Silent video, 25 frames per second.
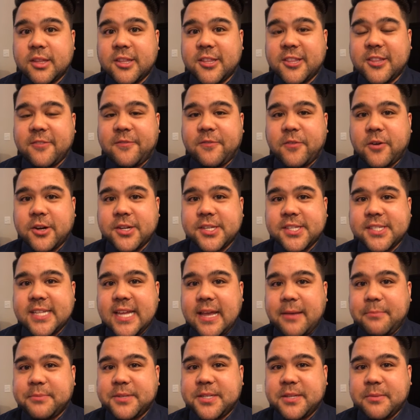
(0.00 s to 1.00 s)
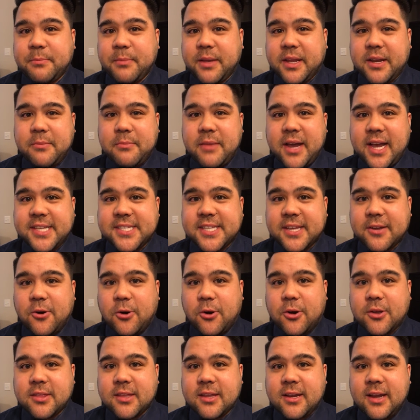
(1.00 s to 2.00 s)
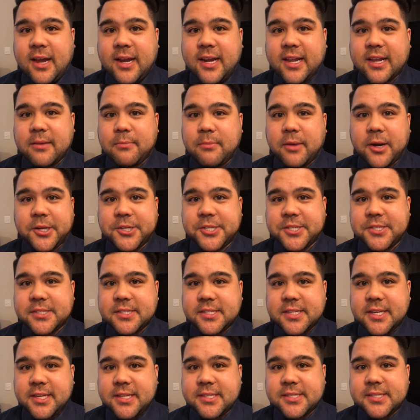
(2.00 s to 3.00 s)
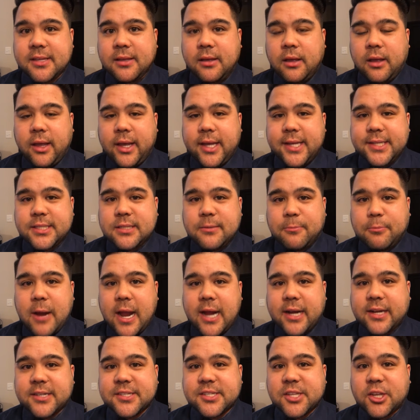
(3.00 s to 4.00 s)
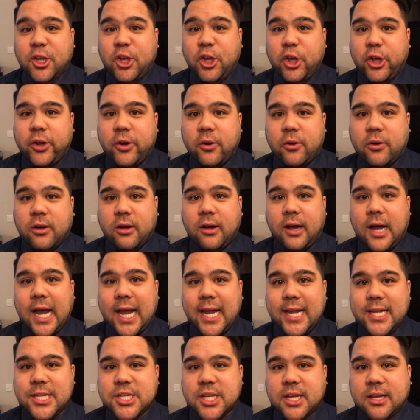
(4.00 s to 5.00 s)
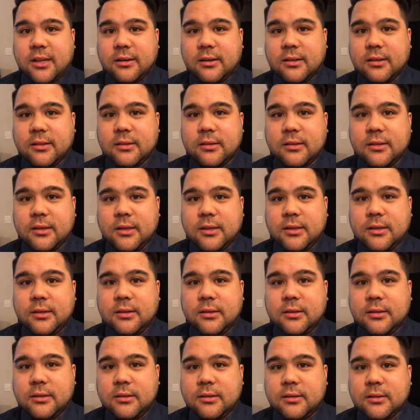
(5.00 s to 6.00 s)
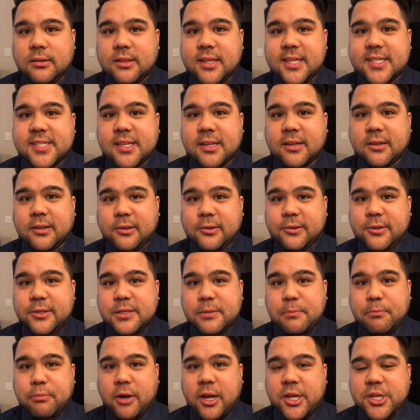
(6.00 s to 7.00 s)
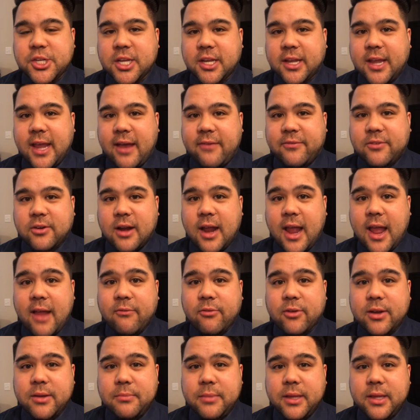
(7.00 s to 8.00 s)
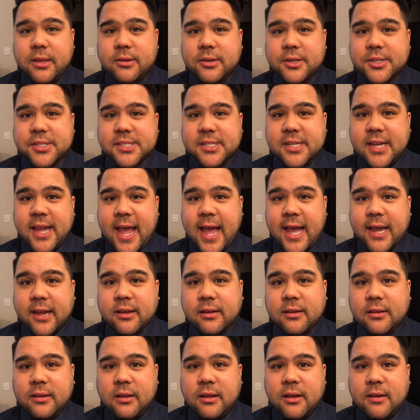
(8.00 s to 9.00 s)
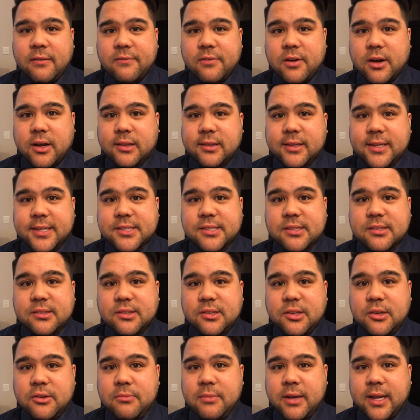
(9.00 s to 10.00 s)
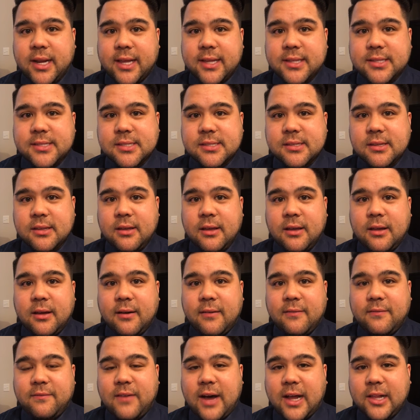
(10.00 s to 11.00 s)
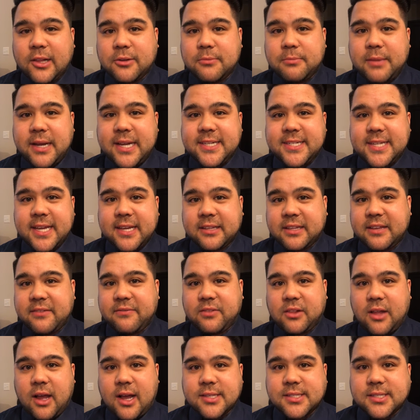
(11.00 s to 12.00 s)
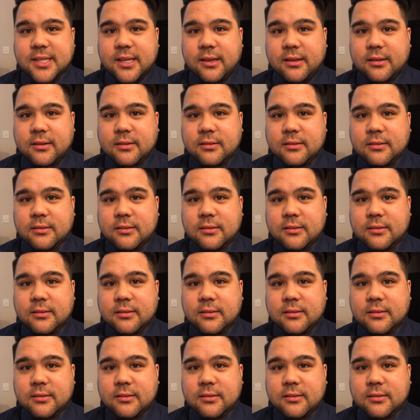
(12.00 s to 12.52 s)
The first step to minimizing orthodontic emergencies is to practice good oral hygiene. This includes brushing after every meal or snack for at least 2 minutes, followed by daily flossing.